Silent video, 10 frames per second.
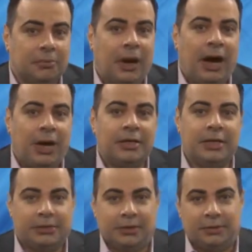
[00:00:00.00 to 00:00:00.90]
by
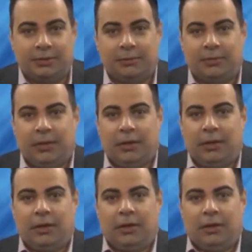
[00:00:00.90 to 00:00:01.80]
Gideon.
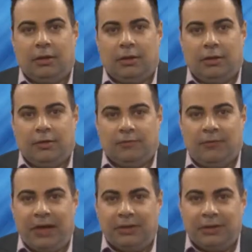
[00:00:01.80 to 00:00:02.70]

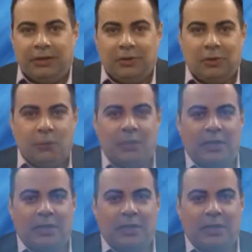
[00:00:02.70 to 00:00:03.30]
Finally, we